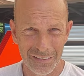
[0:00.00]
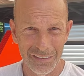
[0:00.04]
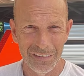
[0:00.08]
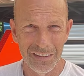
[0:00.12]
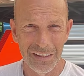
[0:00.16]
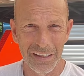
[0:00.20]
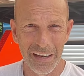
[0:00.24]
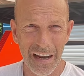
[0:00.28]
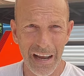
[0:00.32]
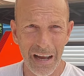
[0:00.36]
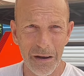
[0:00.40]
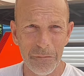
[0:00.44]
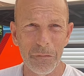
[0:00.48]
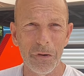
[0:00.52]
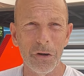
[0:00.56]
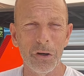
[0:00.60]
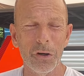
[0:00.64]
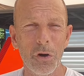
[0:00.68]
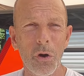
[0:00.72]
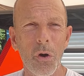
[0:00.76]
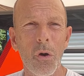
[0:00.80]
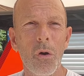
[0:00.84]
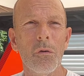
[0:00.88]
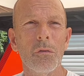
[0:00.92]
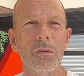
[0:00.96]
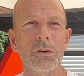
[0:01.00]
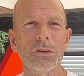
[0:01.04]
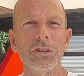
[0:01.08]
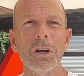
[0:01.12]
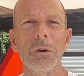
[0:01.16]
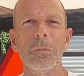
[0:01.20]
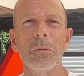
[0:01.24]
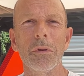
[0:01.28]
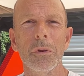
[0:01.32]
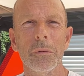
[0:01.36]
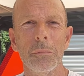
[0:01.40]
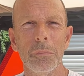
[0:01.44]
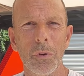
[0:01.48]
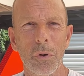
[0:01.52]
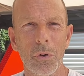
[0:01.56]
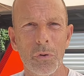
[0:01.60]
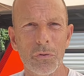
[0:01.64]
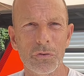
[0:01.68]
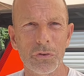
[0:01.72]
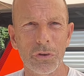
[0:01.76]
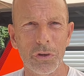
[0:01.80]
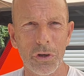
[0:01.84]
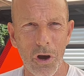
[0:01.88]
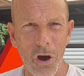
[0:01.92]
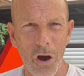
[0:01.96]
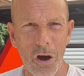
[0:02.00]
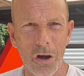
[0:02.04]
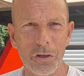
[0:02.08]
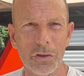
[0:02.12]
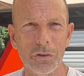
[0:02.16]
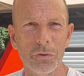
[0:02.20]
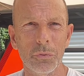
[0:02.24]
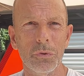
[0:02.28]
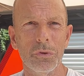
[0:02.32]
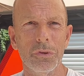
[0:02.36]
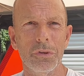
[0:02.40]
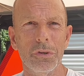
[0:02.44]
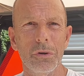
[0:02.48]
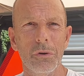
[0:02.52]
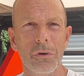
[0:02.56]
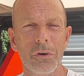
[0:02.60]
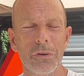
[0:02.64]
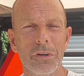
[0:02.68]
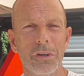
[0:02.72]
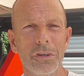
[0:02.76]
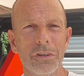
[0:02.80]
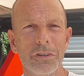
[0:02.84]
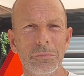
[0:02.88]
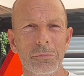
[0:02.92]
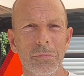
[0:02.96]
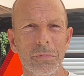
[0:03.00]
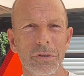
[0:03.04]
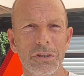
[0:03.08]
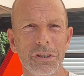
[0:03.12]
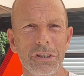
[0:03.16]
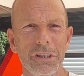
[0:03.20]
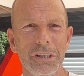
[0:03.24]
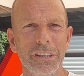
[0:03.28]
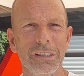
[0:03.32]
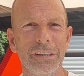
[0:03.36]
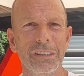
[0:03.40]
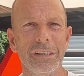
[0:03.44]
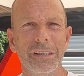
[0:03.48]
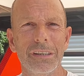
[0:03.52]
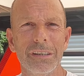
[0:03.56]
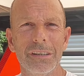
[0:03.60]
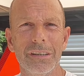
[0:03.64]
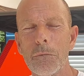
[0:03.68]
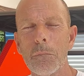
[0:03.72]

Today I'm going to go over some of the pros and cons with you on this machine.